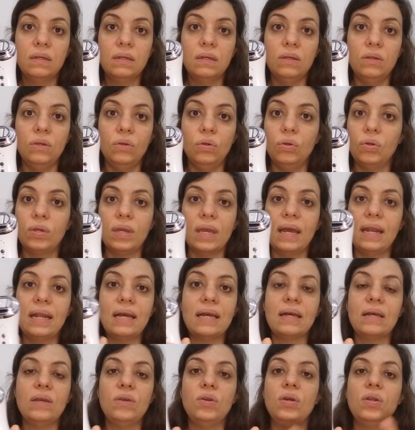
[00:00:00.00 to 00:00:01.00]
You
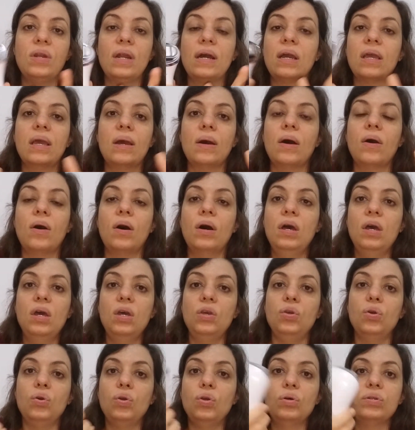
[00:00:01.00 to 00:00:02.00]
cannot, you
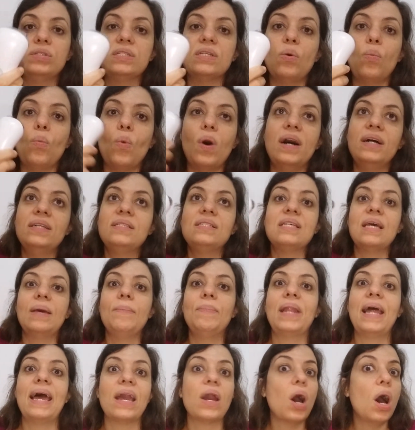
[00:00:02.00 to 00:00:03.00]
use it once and
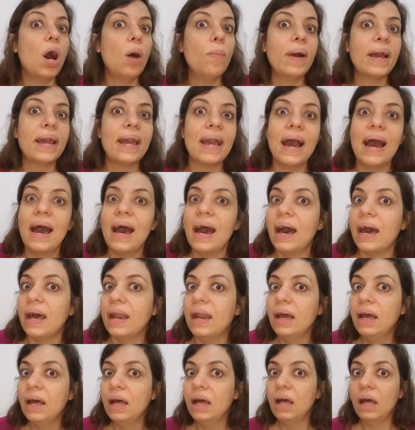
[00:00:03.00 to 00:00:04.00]
be like, oh my
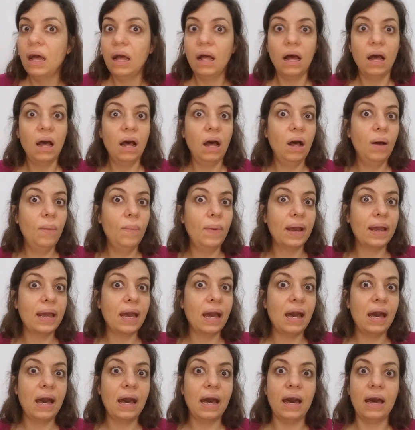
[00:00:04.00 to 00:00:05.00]
god,
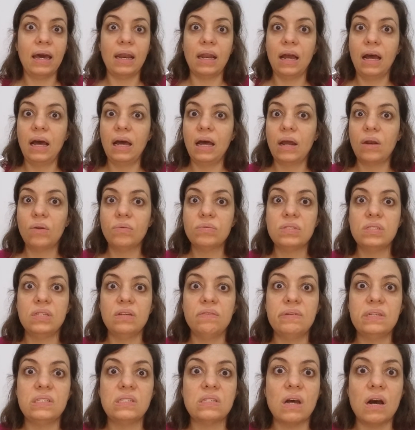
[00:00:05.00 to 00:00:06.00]
I don't see
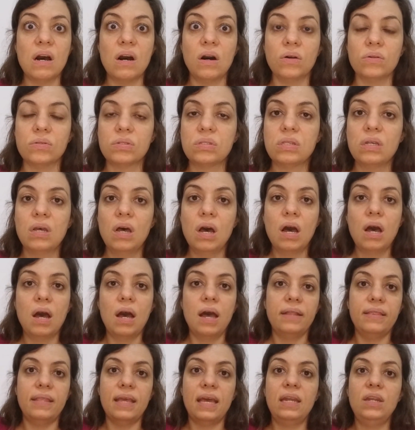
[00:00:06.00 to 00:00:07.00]
results.
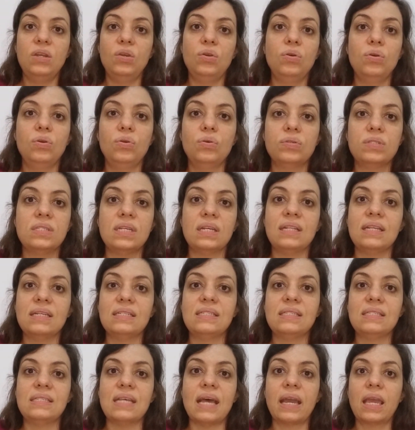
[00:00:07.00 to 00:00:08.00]
Then you use it the
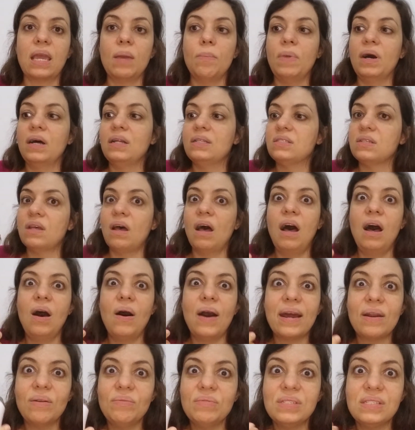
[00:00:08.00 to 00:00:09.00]
second month,
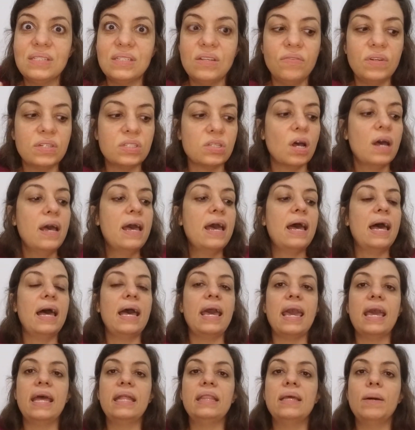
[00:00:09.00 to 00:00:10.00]
I don't see results.
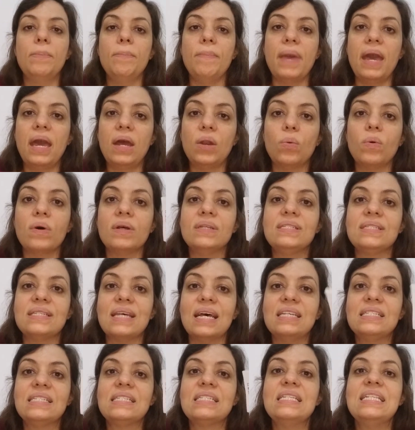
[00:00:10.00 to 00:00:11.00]
And the manual
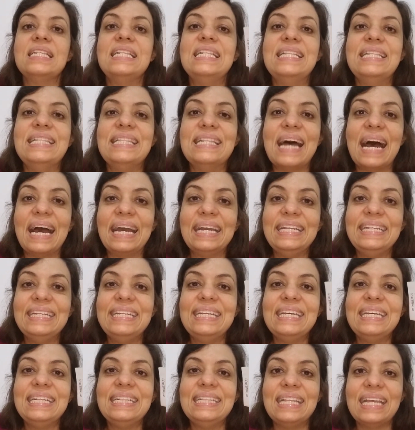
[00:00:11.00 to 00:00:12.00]
says
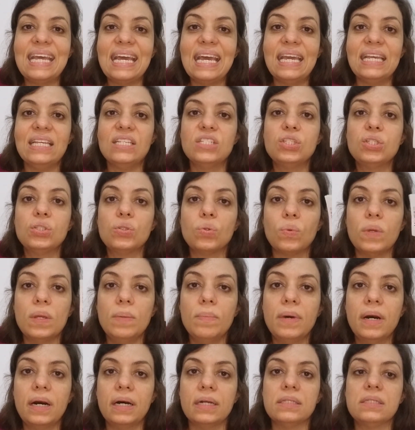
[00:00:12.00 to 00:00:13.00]
90 days, 3
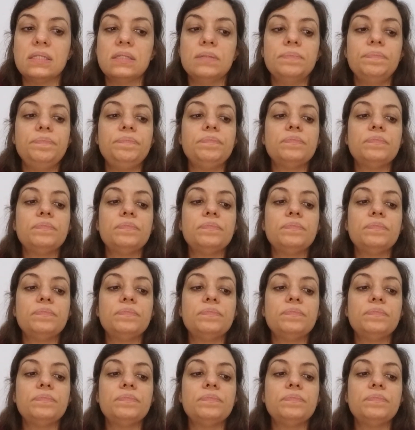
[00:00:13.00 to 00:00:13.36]
months.